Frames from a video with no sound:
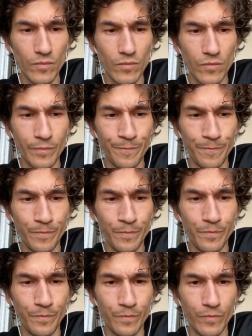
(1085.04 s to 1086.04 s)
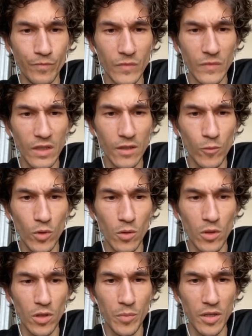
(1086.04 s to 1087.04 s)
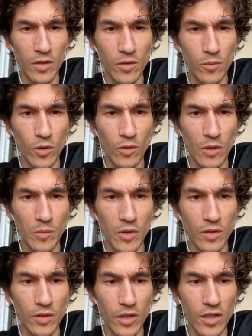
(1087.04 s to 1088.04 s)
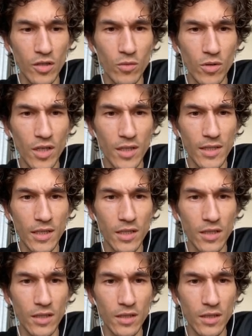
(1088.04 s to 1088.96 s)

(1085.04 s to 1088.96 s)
Mm -hmm, mm -hmm. What do I want to build? What do I want to build? Let's do another city.